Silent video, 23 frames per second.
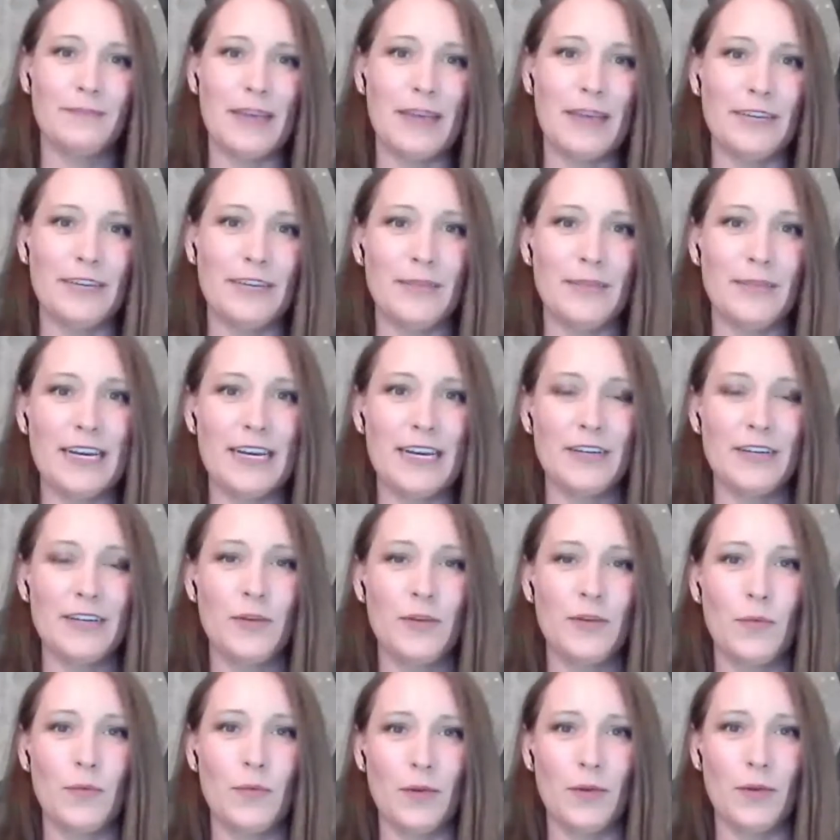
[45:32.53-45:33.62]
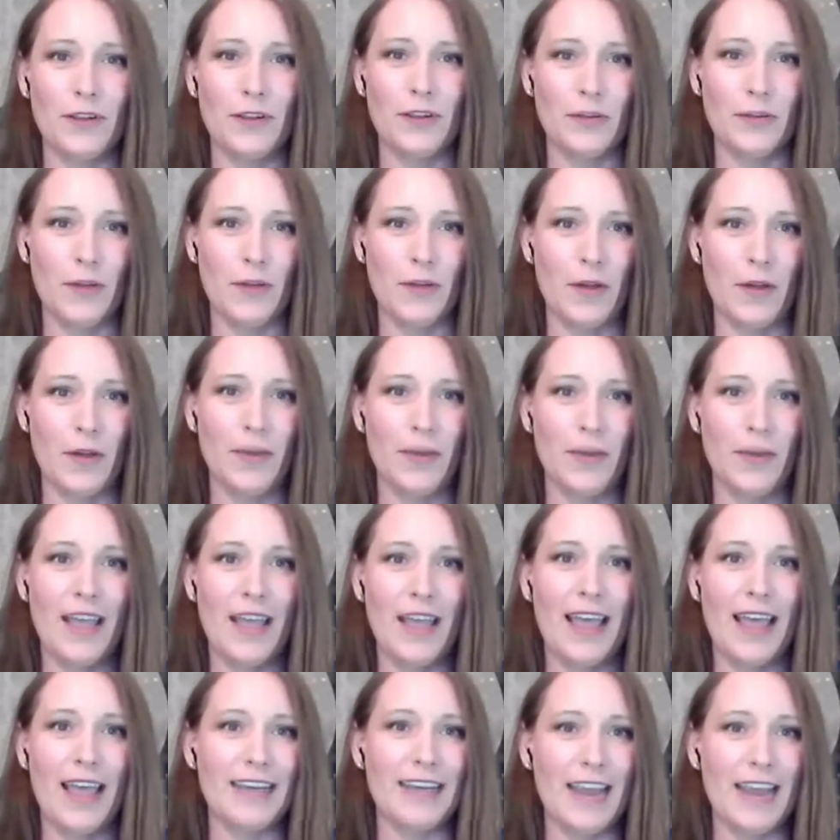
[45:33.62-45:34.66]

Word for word: Betty Reed, Ward LeGros,